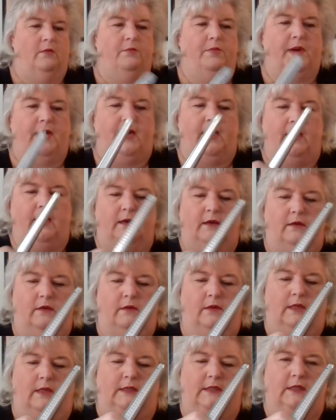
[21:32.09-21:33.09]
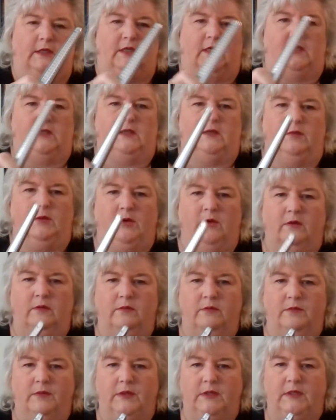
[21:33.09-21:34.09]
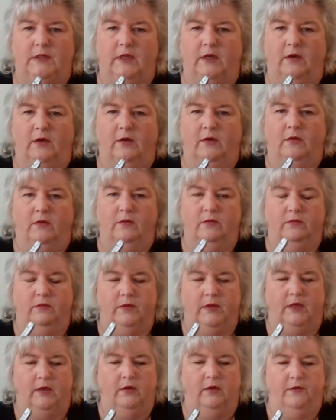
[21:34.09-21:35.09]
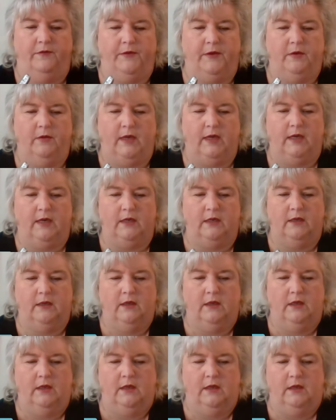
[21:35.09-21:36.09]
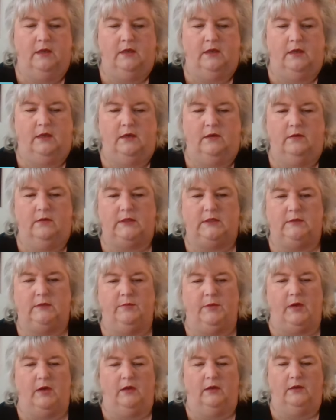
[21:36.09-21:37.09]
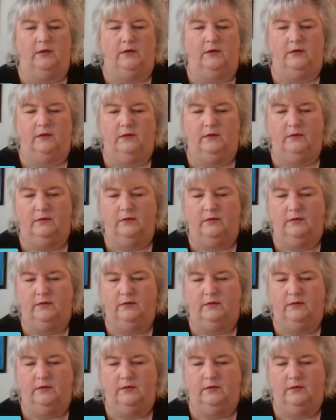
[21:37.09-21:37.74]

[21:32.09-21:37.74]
but it's adjustable. So, you know, if you had a smaller